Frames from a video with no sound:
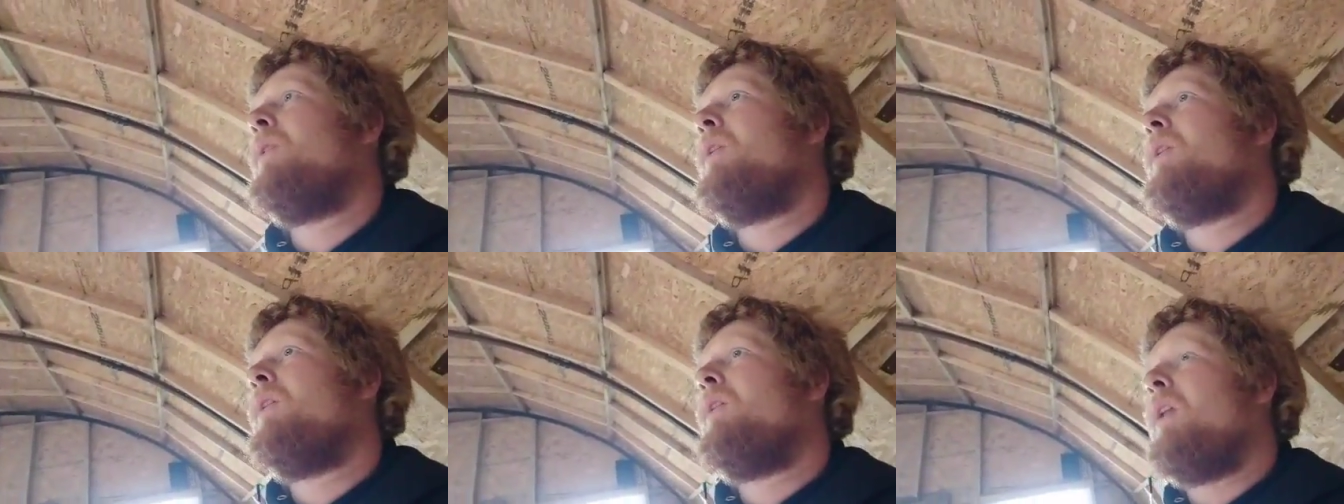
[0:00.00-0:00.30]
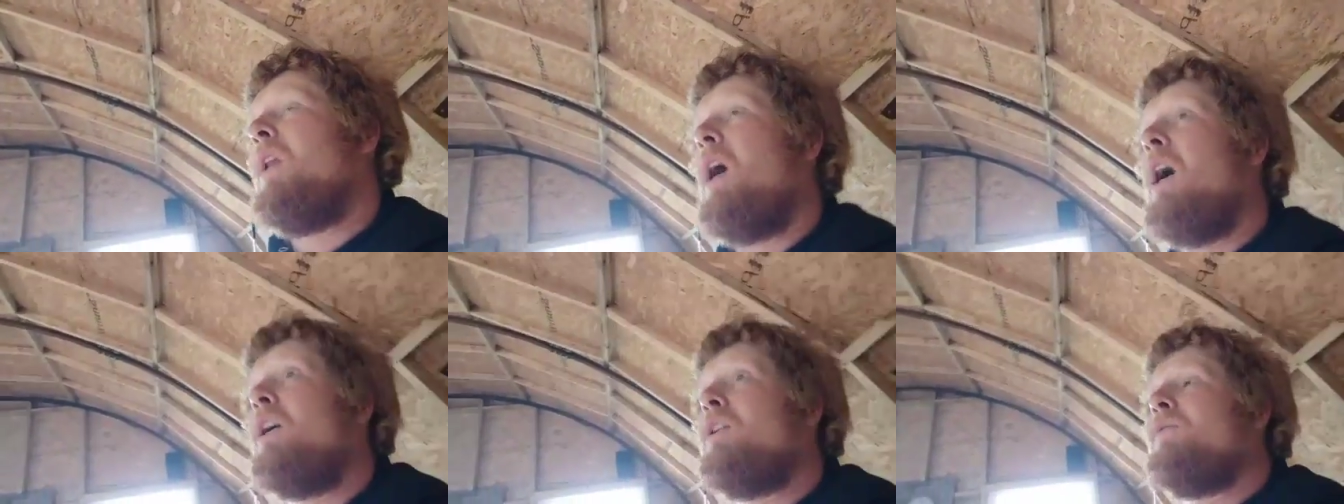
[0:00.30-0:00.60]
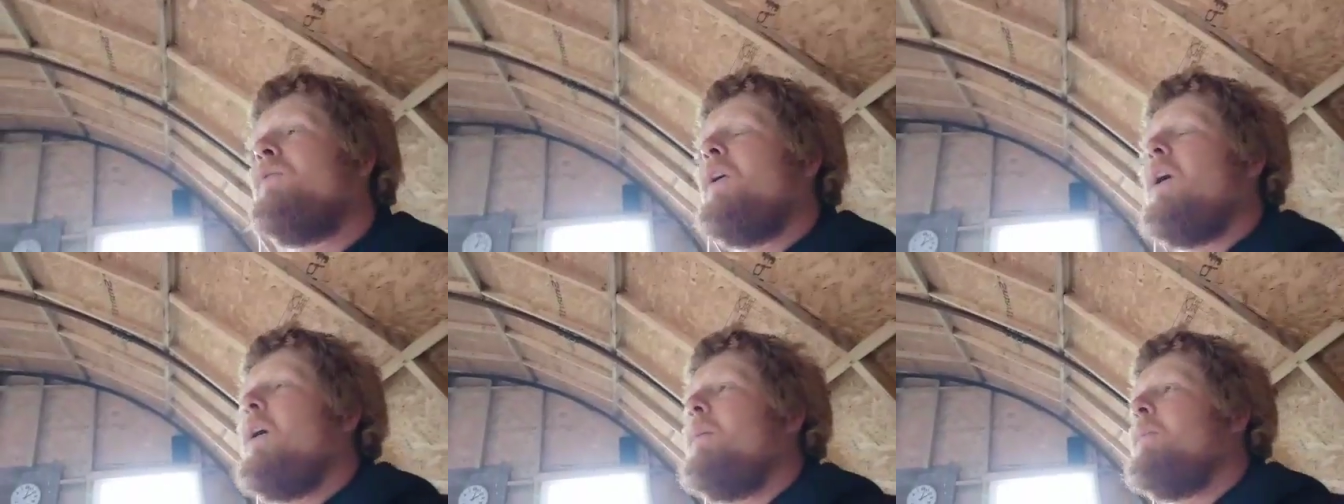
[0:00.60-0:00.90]
a
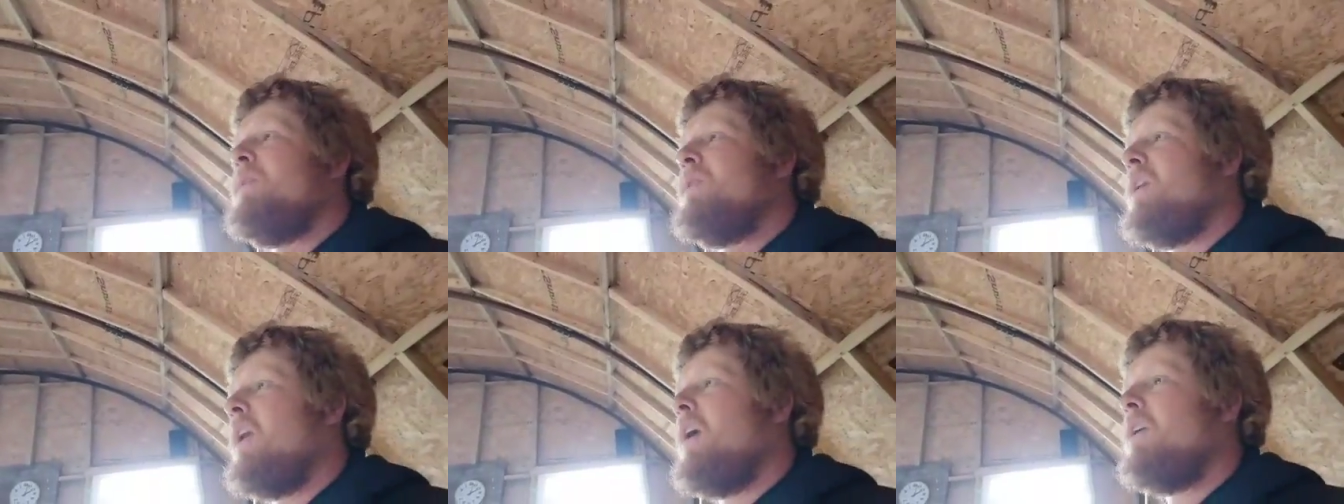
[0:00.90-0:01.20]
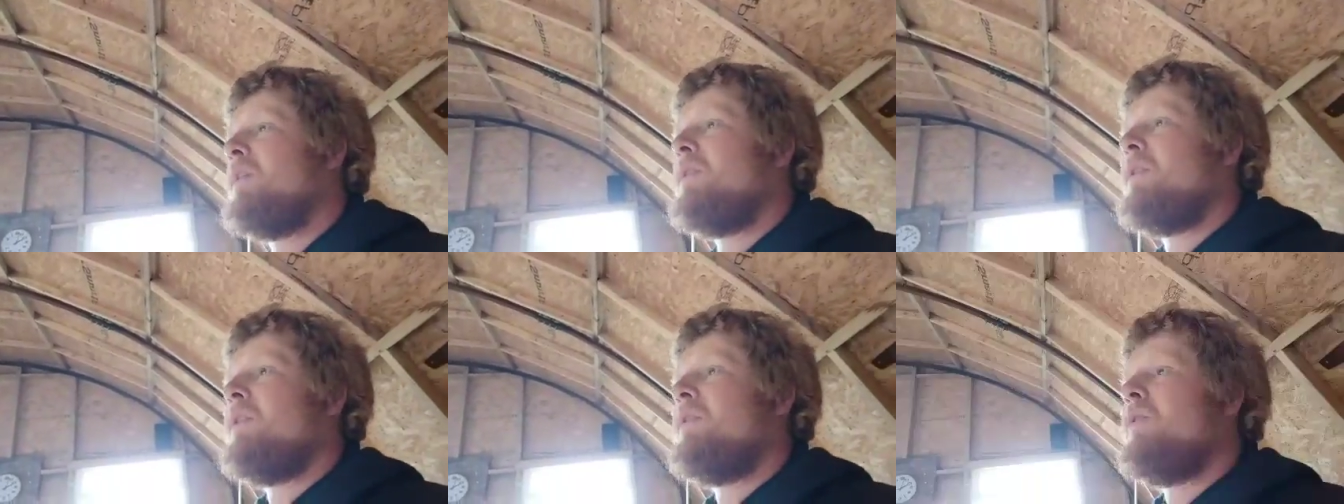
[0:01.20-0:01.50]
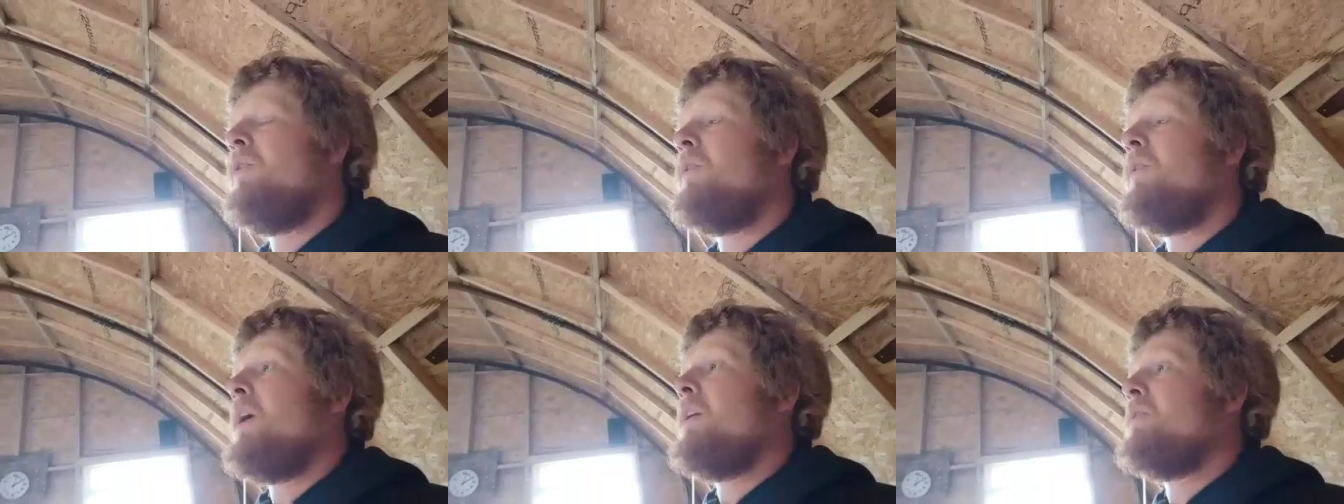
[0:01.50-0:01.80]
large farm is classed at
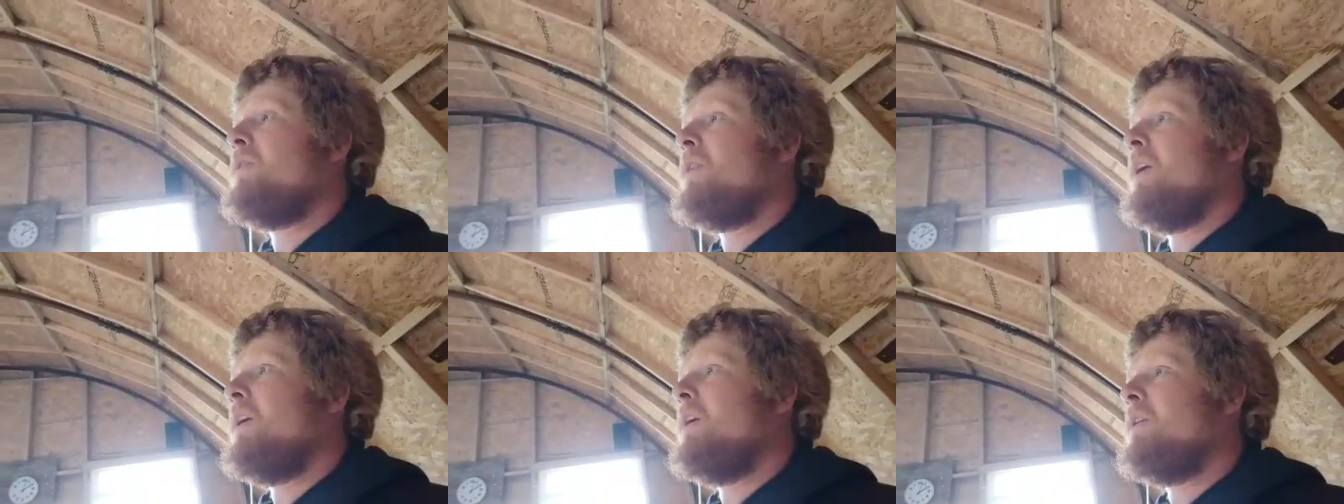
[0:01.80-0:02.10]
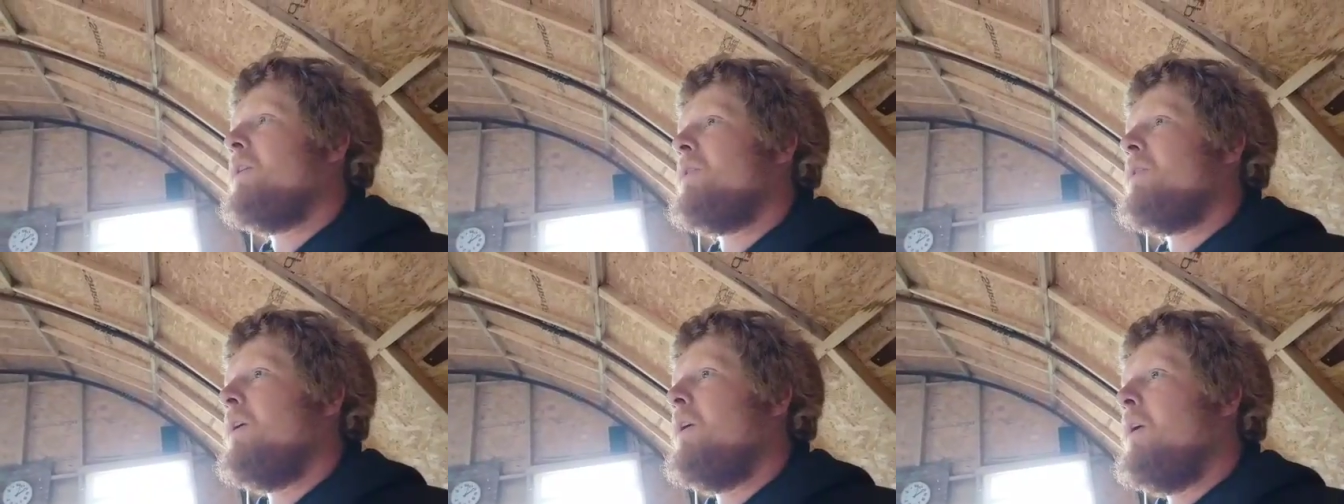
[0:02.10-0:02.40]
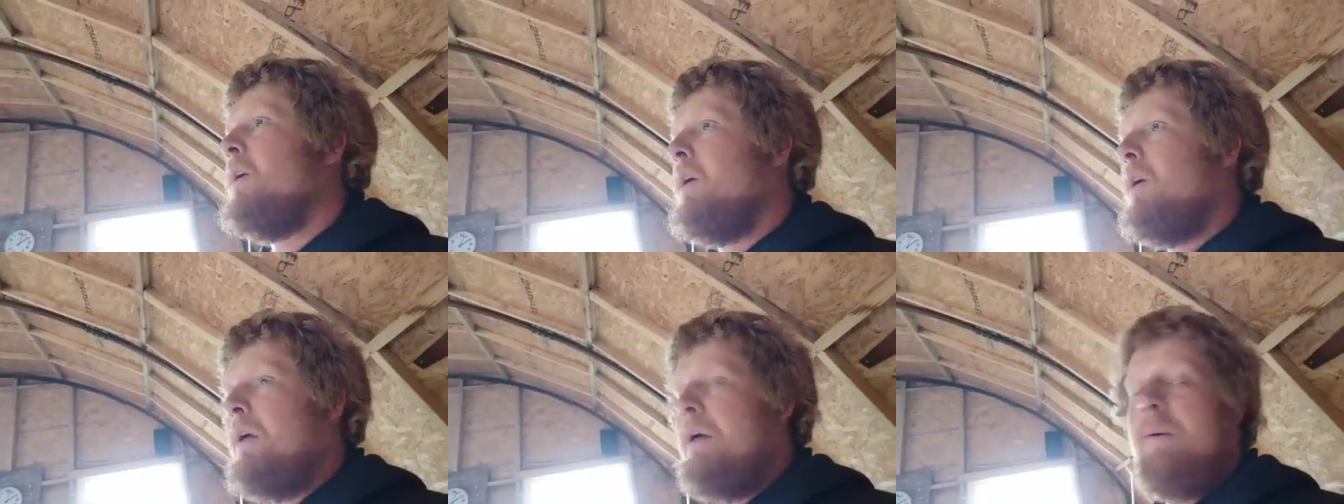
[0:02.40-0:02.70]
2,000 acres.
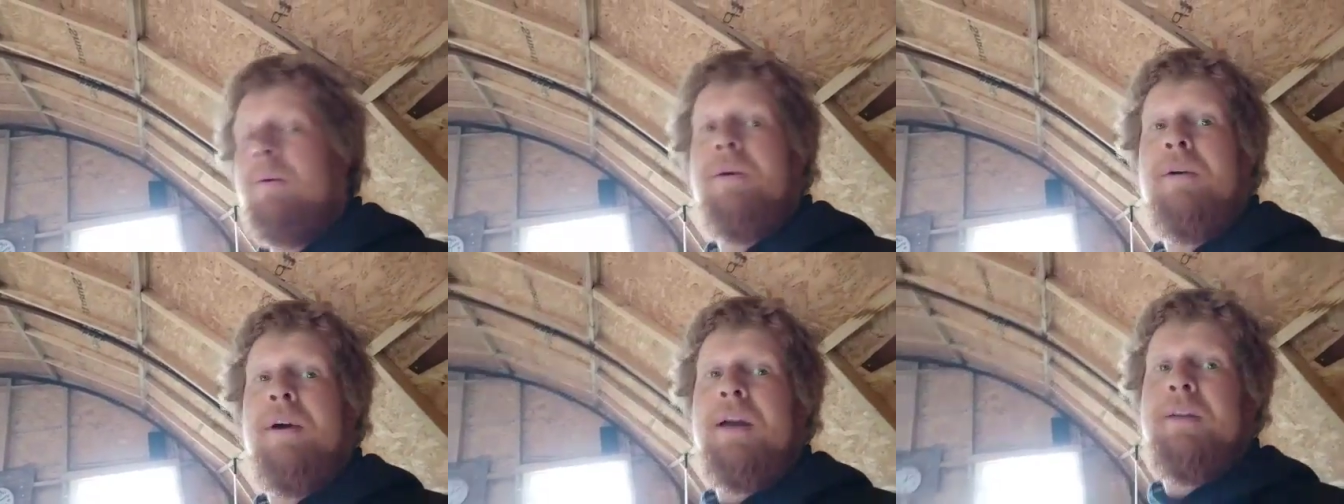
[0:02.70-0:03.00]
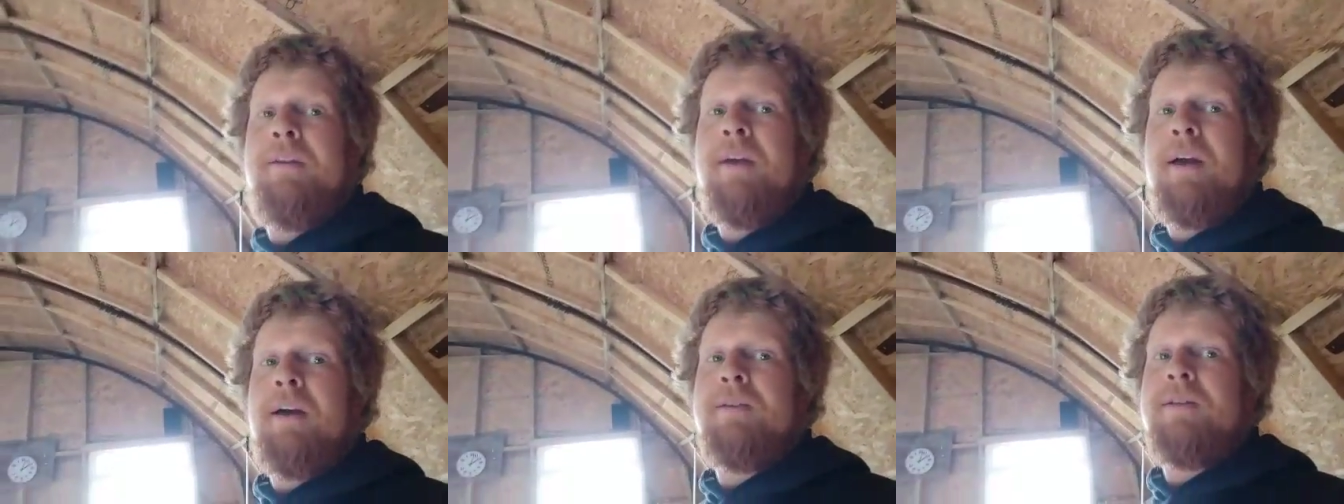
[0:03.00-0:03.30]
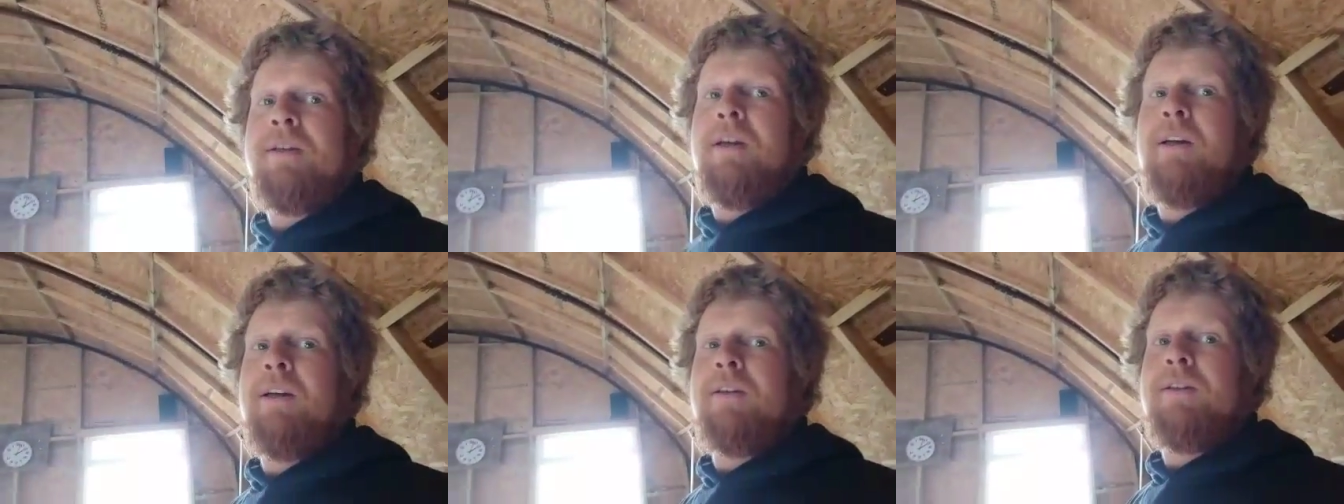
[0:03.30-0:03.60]
We're
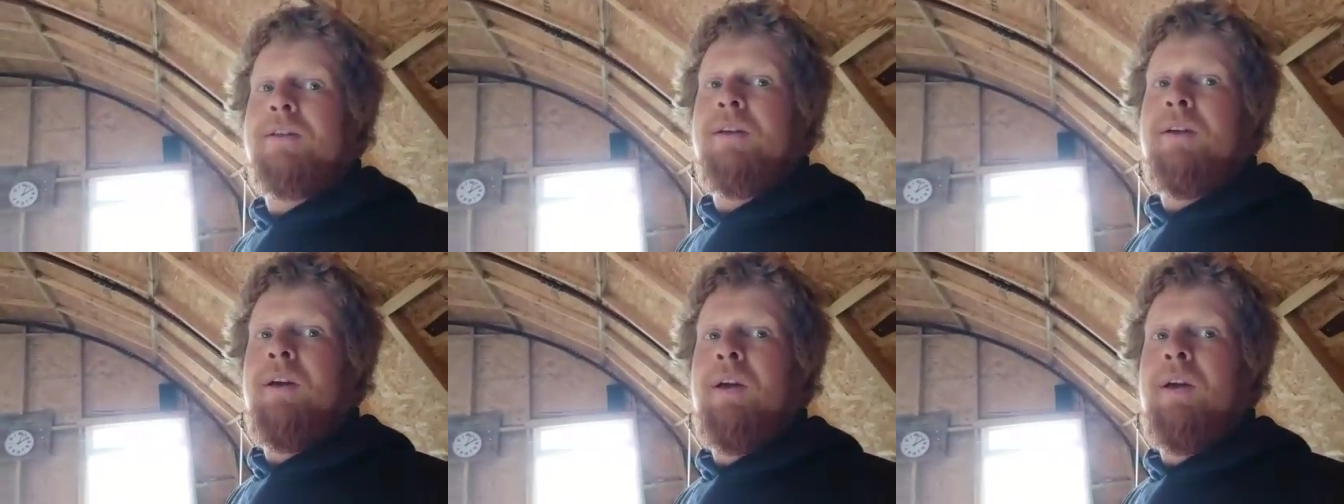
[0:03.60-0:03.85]
8,000 acres.